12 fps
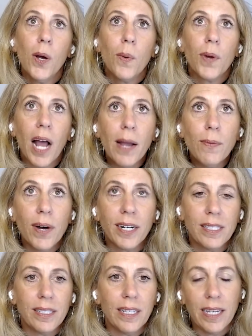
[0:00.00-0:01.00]
what I want
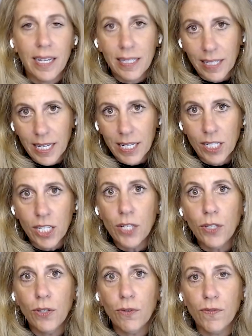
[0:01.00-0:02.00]
to see is a
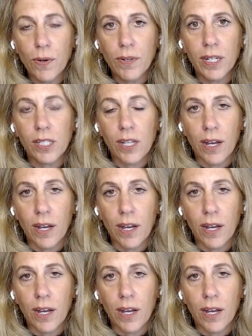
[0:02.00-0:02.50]
continued focus